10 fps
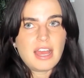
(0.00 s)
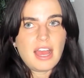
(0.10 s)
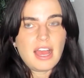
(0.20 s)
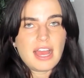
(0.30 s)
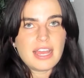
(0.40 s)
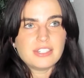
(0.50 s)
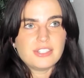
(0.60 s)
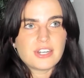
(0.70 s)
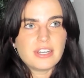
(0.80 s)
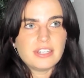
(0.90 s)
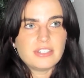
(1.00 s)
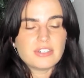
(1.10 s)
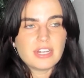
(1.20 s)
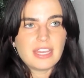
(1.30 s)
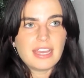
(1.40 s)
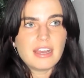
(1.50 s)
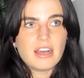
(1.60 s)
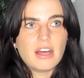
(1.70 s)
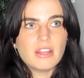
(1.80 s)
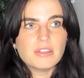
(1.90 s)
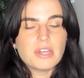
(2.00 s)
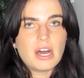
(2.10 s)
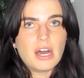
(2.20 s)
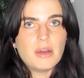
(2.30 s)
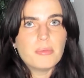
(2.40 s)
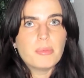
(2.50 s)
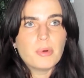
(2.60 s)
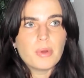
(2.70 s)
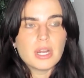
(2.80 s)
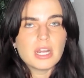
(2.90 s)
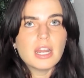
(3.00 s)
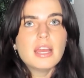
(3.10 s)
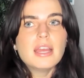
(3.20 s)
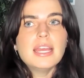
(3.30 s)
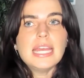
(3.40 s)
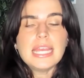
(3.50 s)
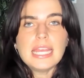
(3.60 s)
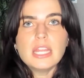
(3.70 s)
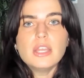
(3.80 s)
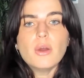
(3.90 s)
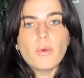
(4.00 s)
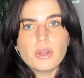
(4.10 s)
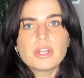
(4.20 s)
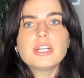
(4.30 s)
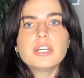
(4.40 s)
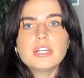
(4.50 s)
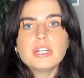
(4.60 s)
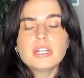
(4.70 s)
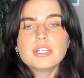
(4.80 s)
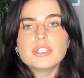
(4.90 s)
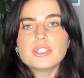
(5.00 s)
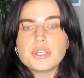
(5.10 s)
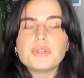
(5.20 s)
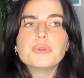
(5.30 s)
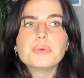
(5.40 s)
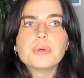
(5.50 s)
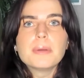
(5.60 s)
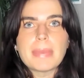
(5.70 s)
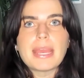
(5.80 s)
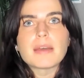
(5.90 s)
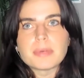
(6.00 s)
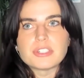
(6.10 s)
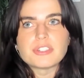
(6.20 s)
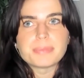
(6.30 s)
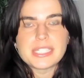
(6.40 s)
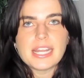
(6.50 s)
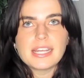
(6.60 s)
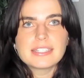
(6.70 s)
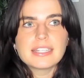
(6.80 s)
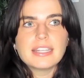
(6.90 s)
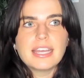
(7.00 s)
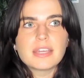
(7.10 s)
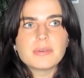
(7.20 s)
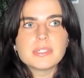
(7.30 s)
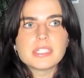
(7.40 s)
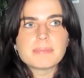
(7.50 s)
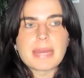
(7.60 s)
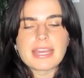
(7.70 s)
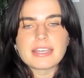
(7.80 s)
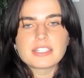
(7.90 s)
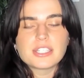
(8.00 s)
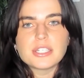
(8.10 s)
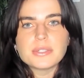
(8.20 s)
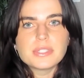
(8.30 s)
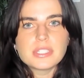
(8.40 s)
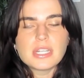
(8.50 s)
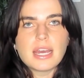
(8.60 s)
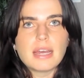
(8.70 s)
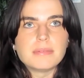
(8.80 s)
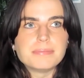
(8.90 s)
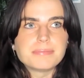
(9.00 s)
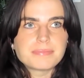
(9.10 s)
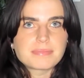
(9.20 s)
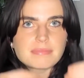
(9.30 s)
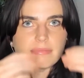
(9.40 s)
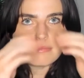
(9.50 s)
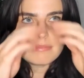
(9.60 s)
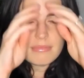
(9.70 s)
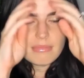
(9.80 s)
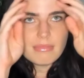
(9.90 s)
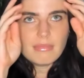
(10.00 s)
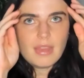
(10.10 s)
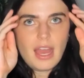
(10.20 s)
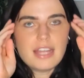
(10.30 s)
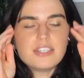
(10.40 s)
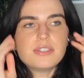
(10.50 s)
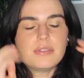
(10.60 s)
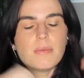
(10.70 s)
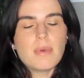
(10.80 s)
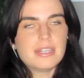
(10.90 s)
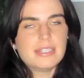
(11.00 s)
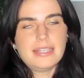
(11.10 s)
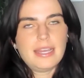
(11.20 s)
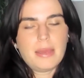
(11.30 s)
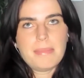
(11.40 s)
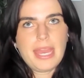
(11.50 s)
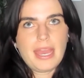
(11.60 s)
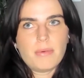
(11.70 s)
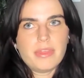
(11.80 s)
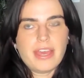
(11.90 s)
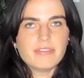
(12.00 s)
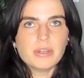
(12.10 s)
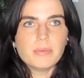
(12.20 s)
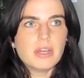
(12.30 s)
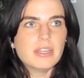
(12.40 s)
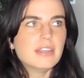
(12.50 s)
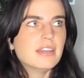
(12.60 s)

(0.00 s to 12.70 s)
I started drinking a lot more in order to make a bunch of mistakes. Like, it was my excuse. I just wanted to like make out with everyone.